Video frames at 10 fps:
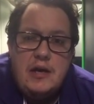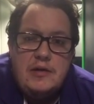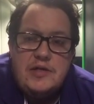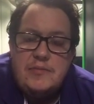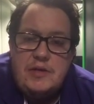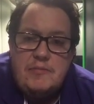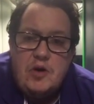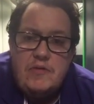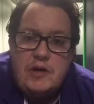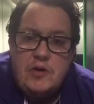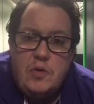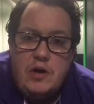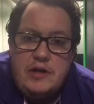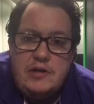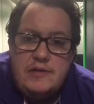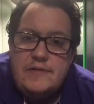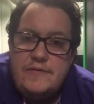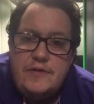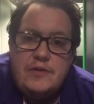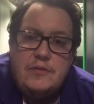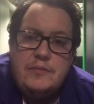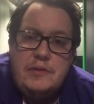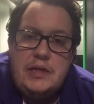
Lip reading: somebody might require you to film